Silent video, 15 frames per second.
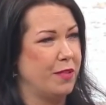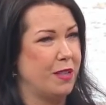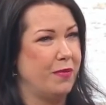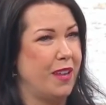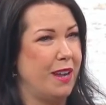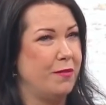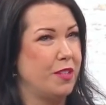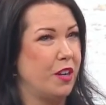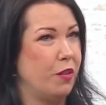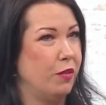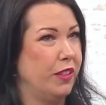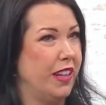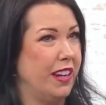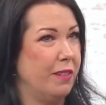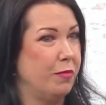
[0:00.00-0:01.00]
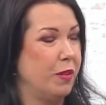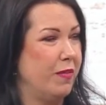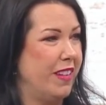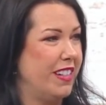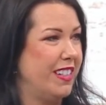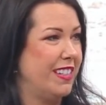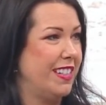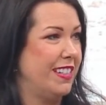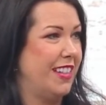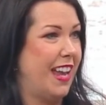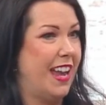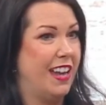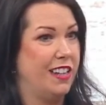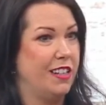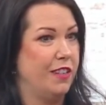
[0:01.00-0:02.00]
Sometimes they're only implemented to
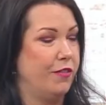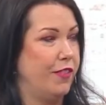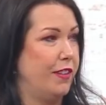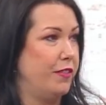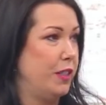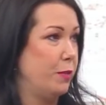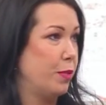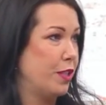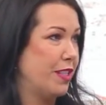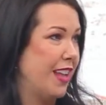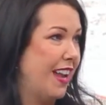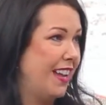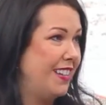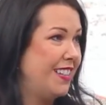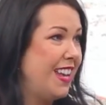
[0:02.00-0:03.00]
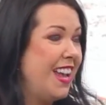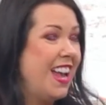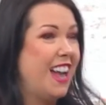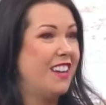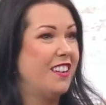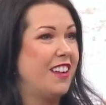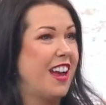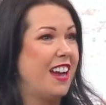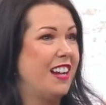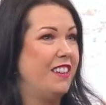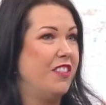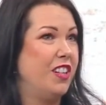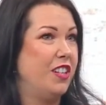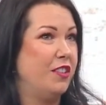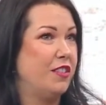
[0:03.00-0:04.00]
10 to 50%, and you're not
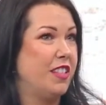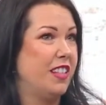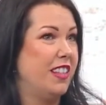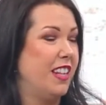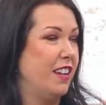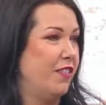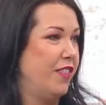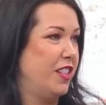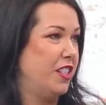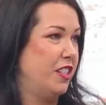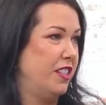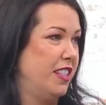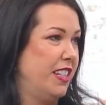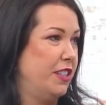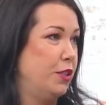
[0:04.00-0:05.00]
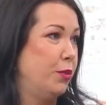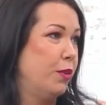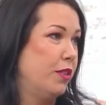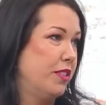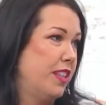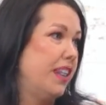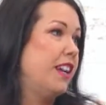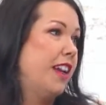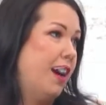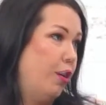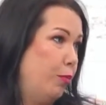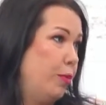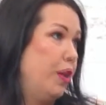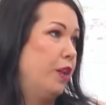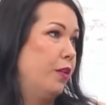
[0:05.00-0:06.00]
even using the efficiency tools that could
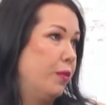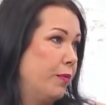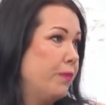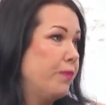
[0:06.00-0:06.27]
help you.